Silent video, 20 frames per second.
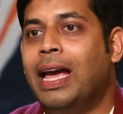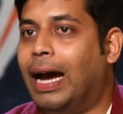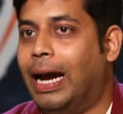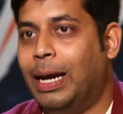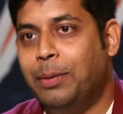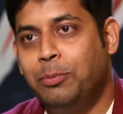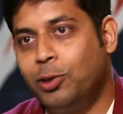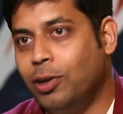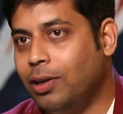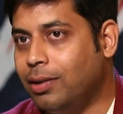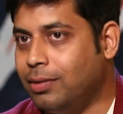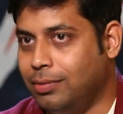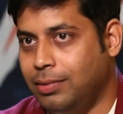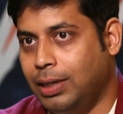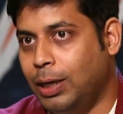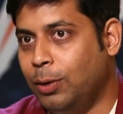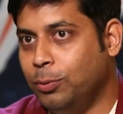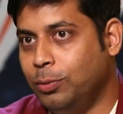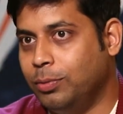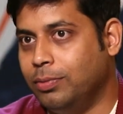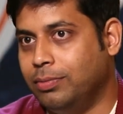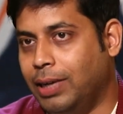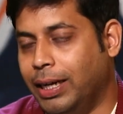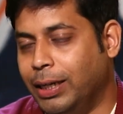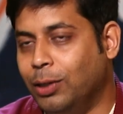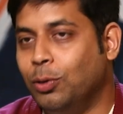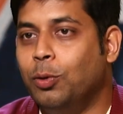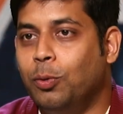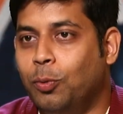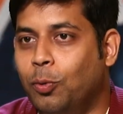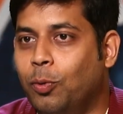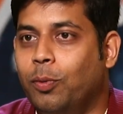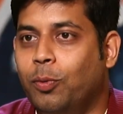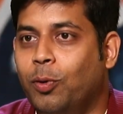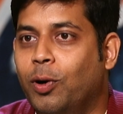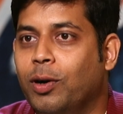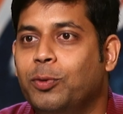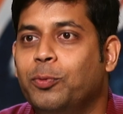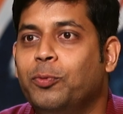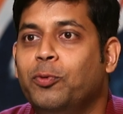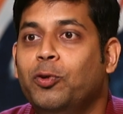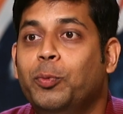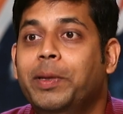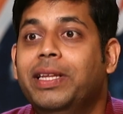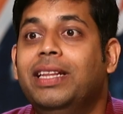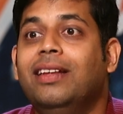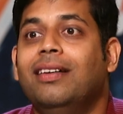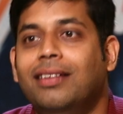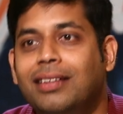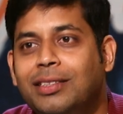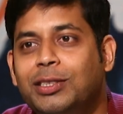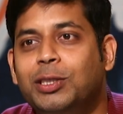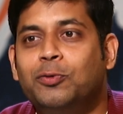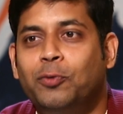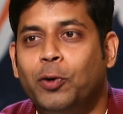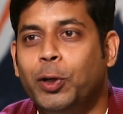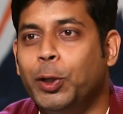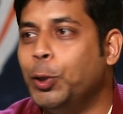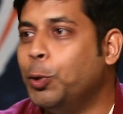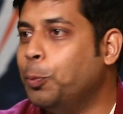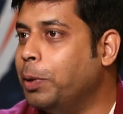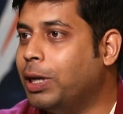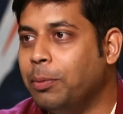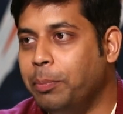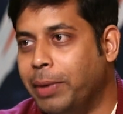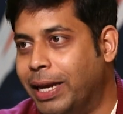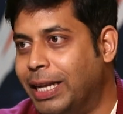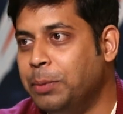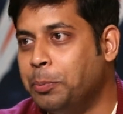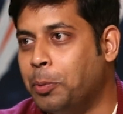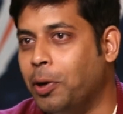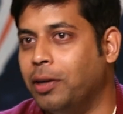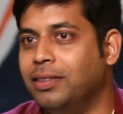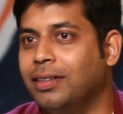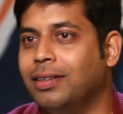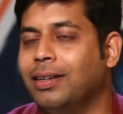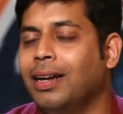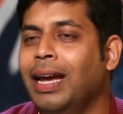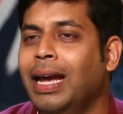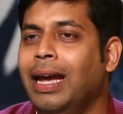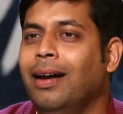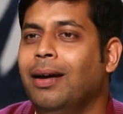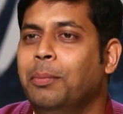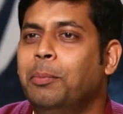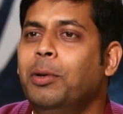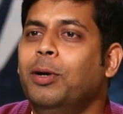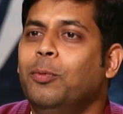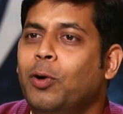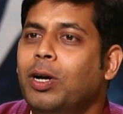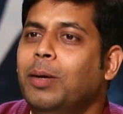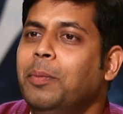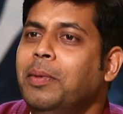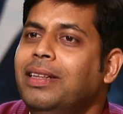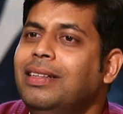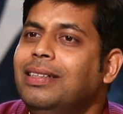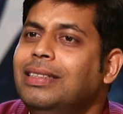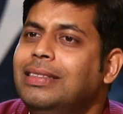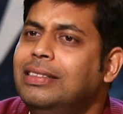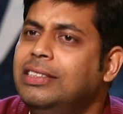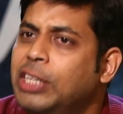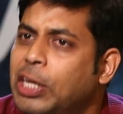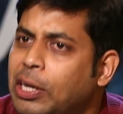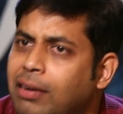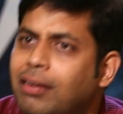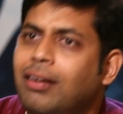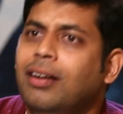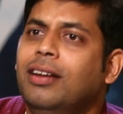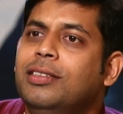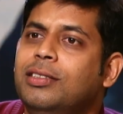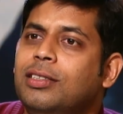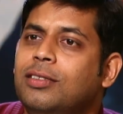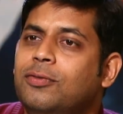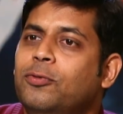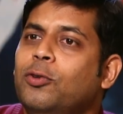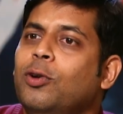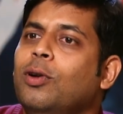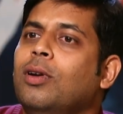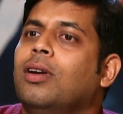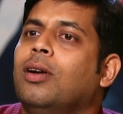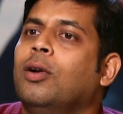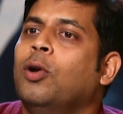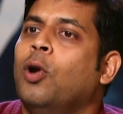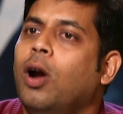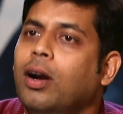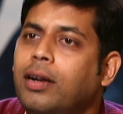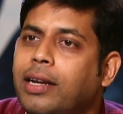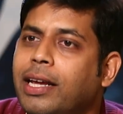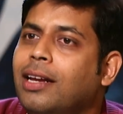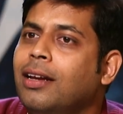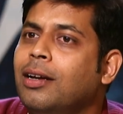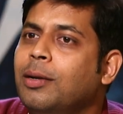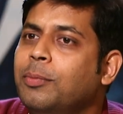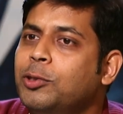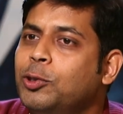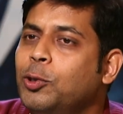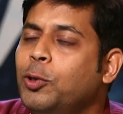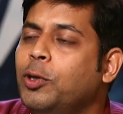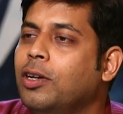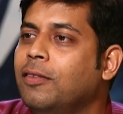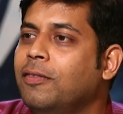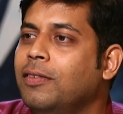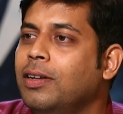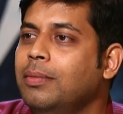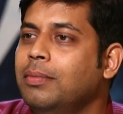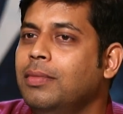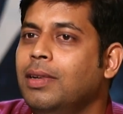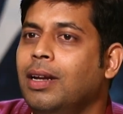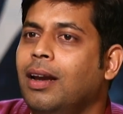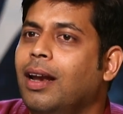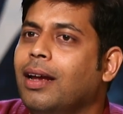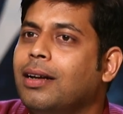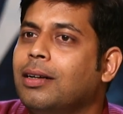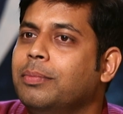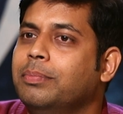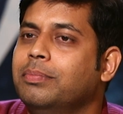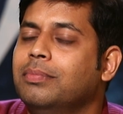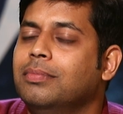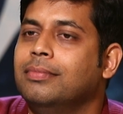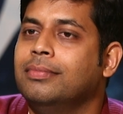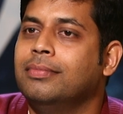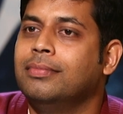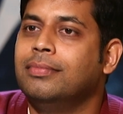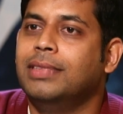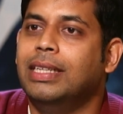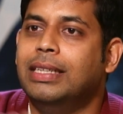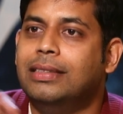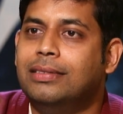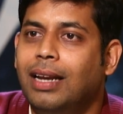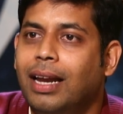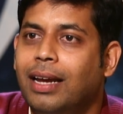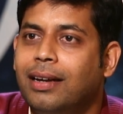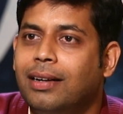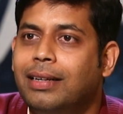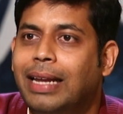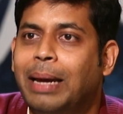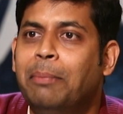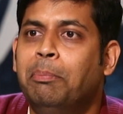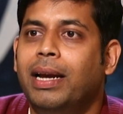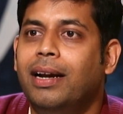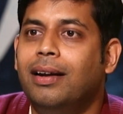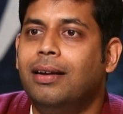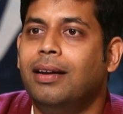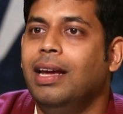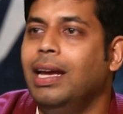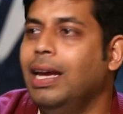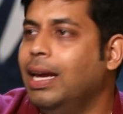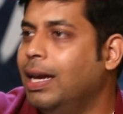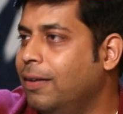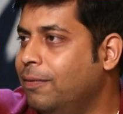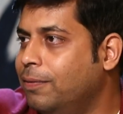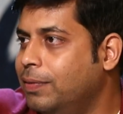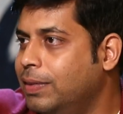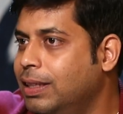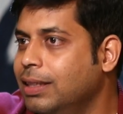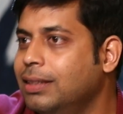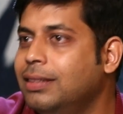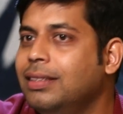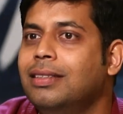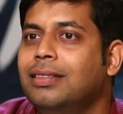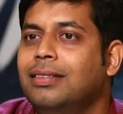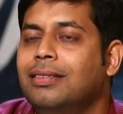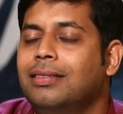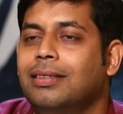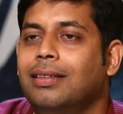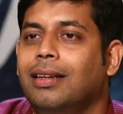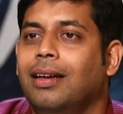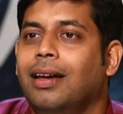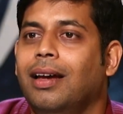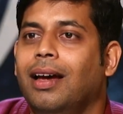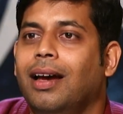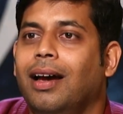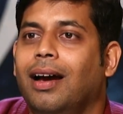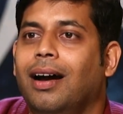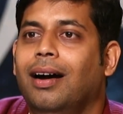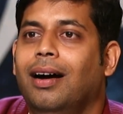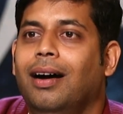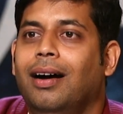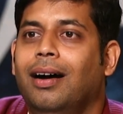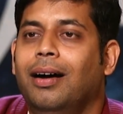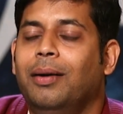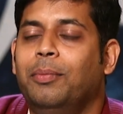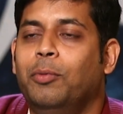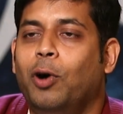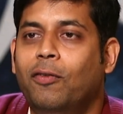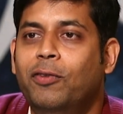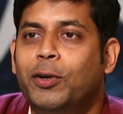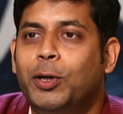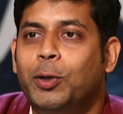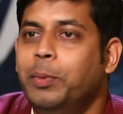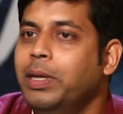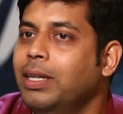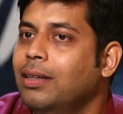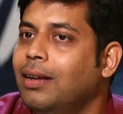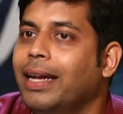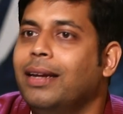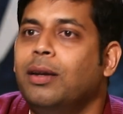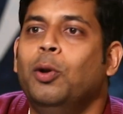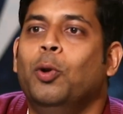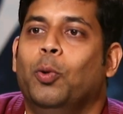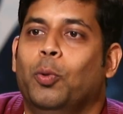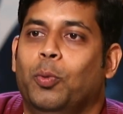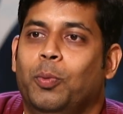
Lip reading: I'm sure now I know what would be the reason for you to pick up any project. But what would be the general reason for not taking up a story of the film? Is it like a template? If this is offered to me, like no.